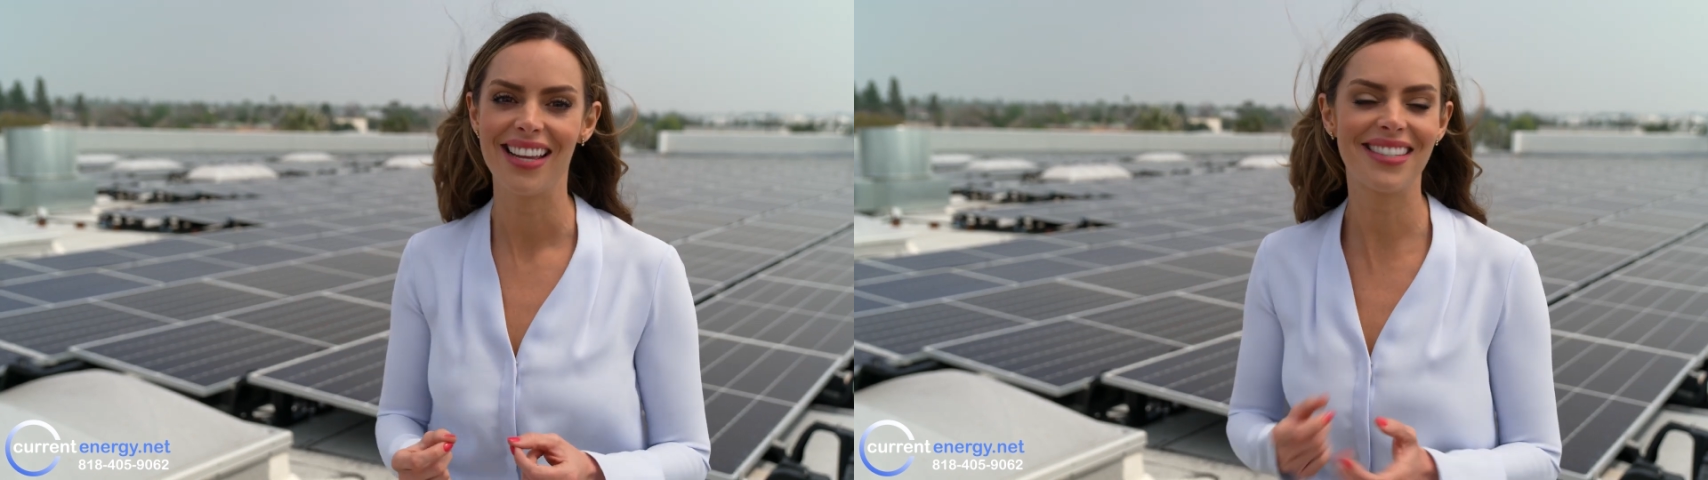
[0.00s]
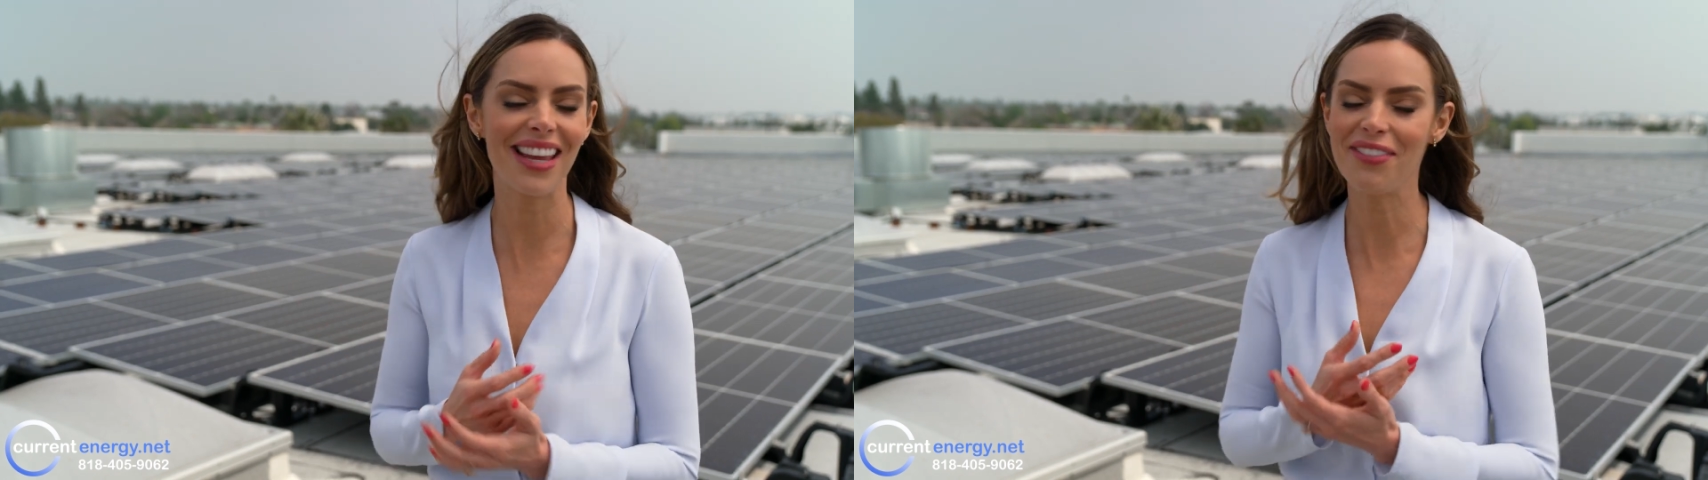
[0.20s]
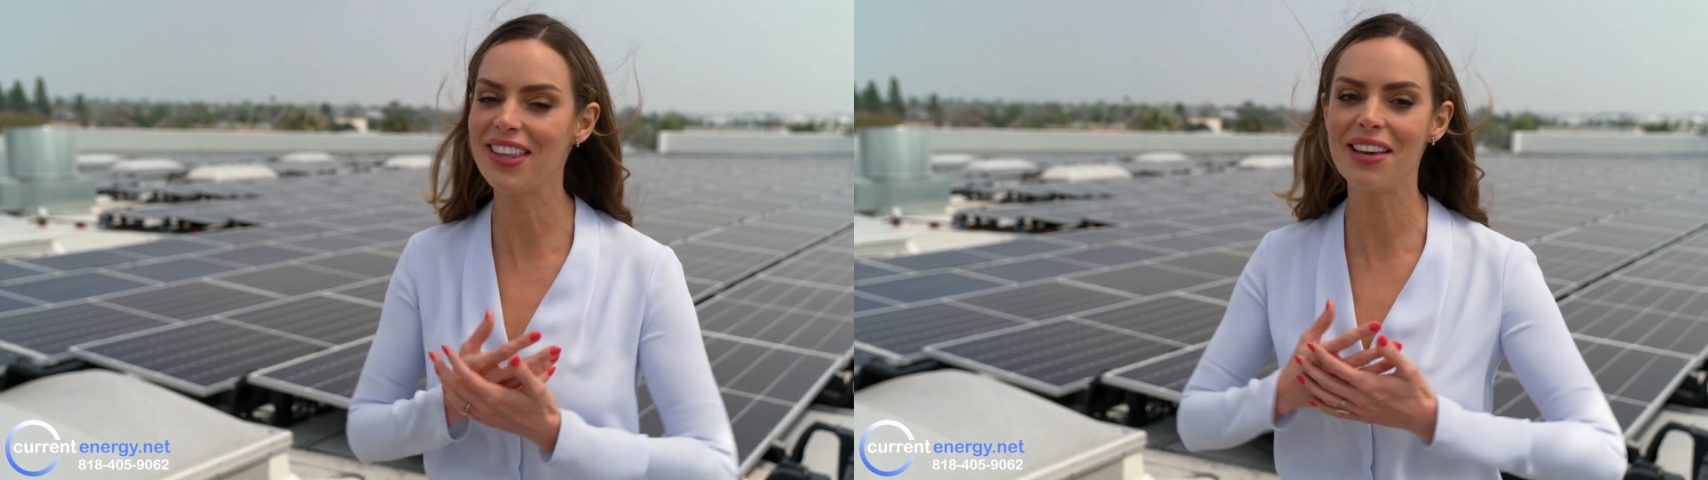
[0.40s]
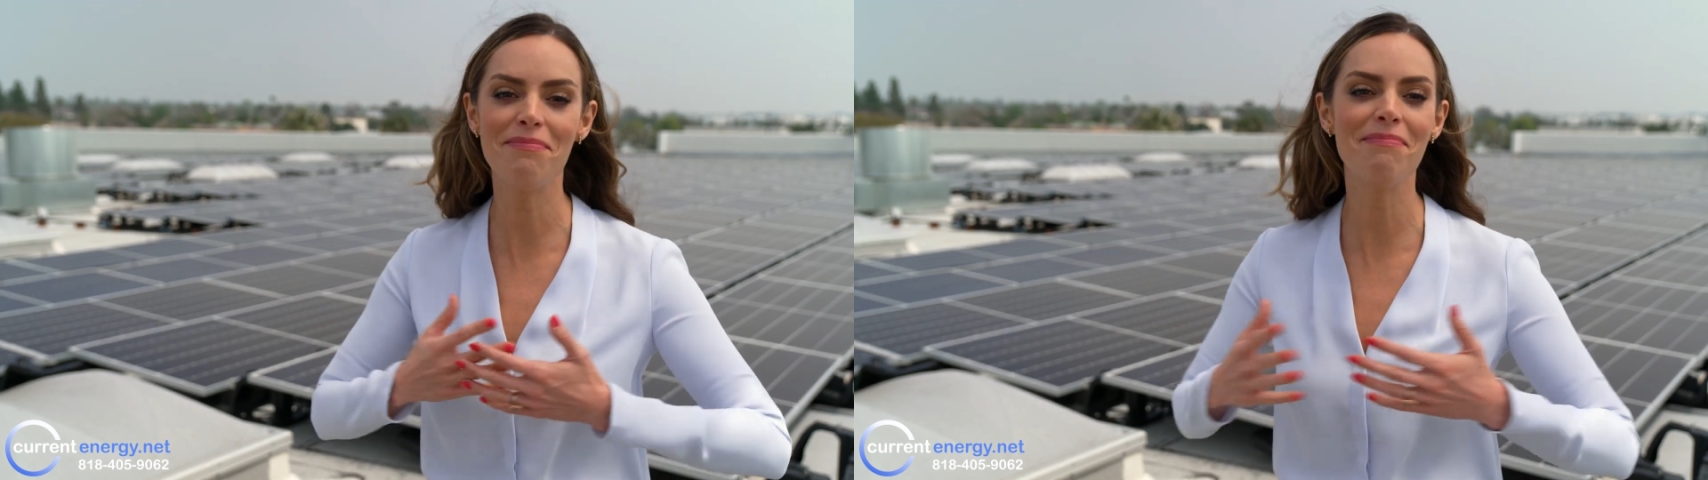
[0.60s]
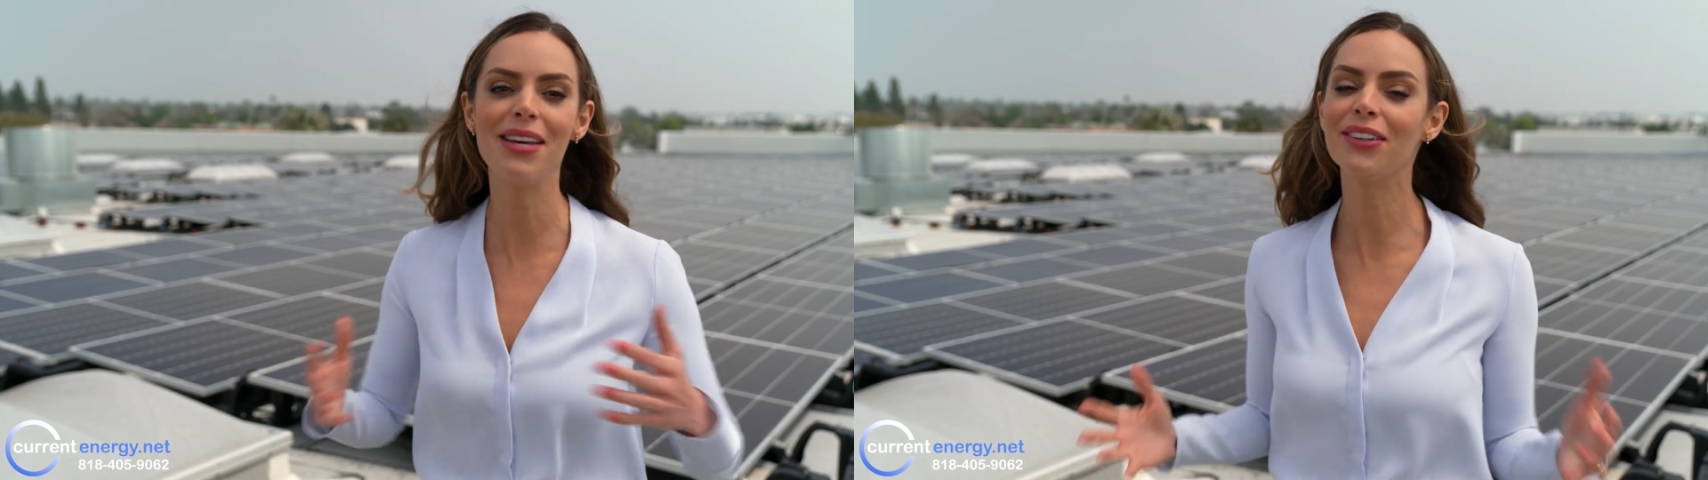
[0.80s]
saving
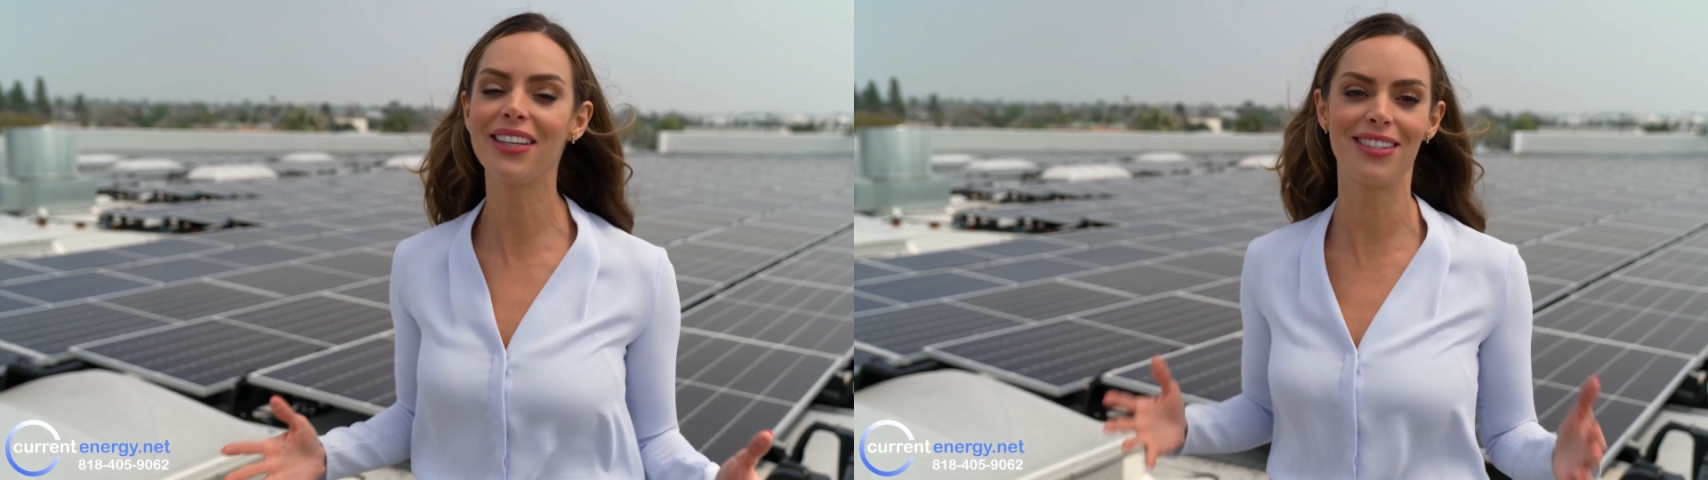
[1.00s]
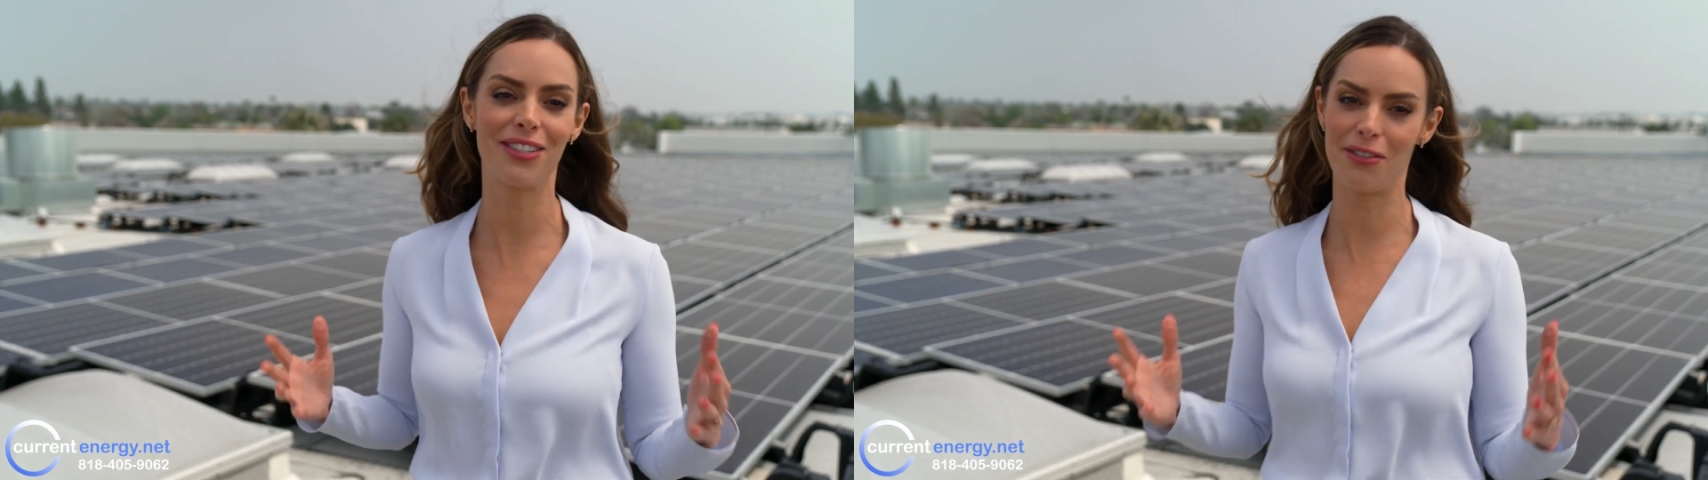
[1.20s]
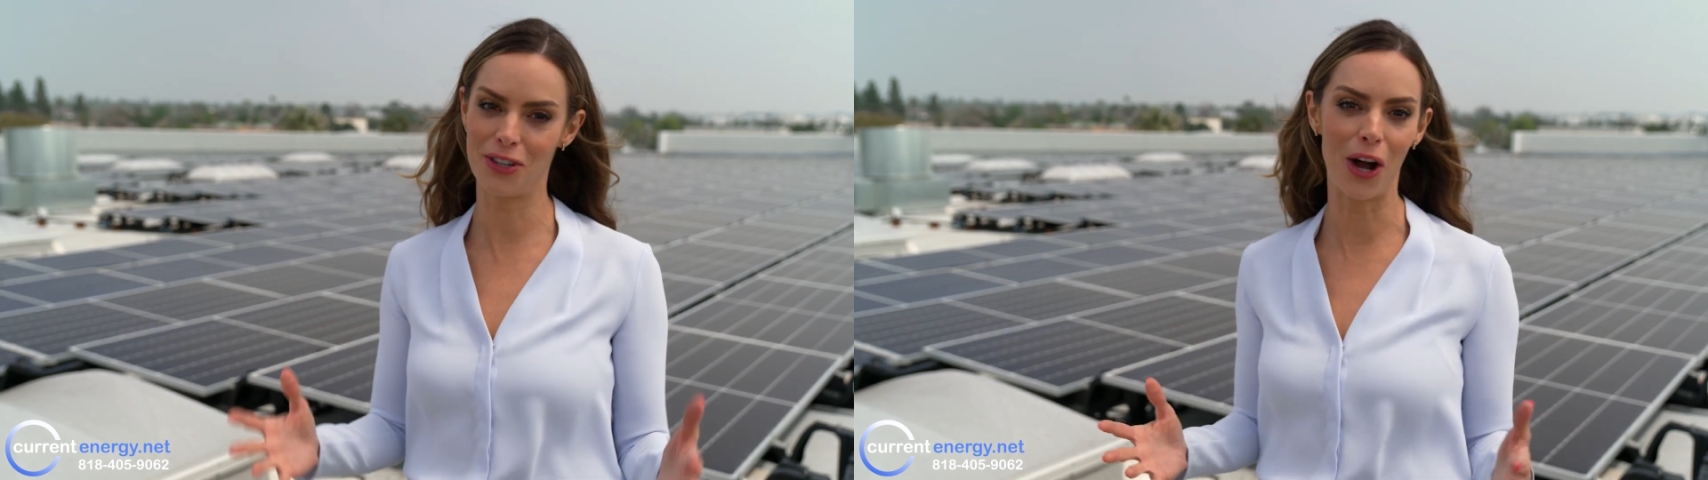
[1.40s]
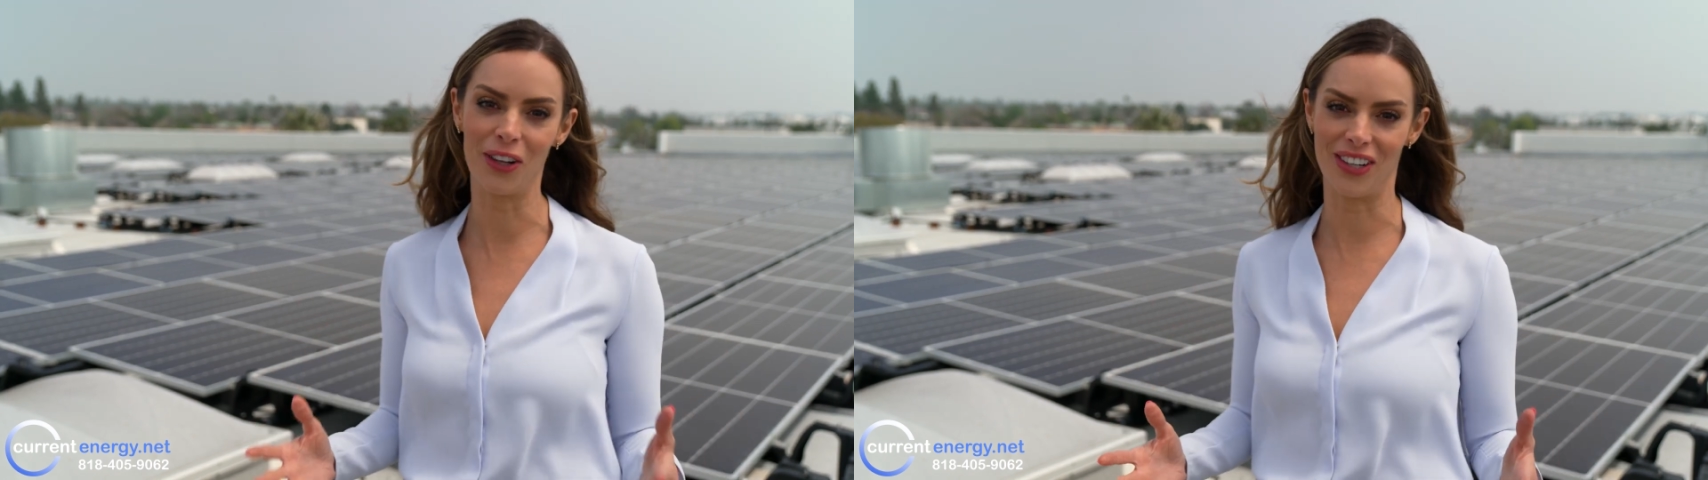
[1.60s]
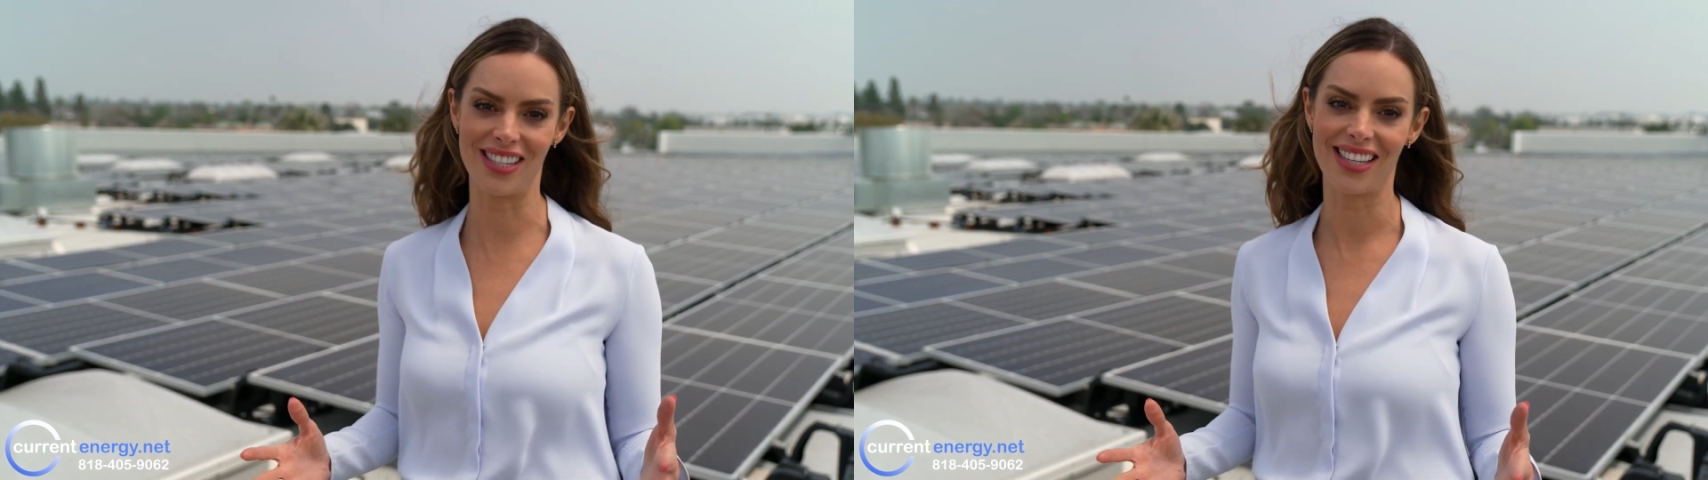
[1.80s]
them millions of
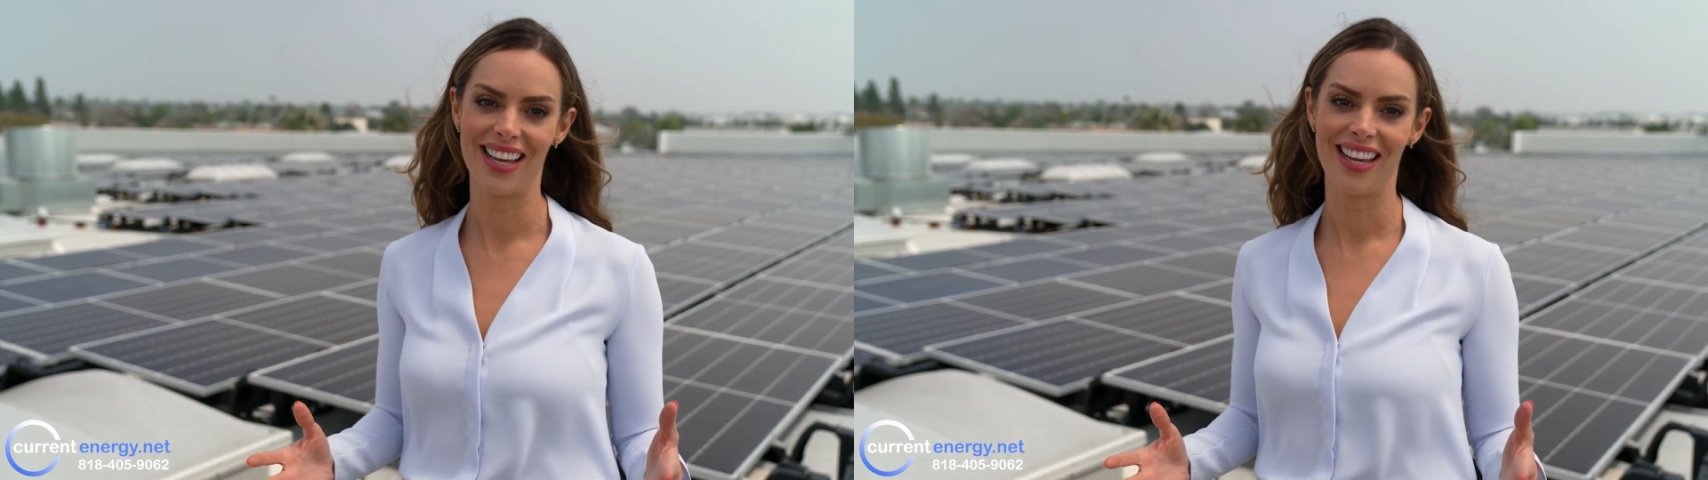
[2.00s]
dollars.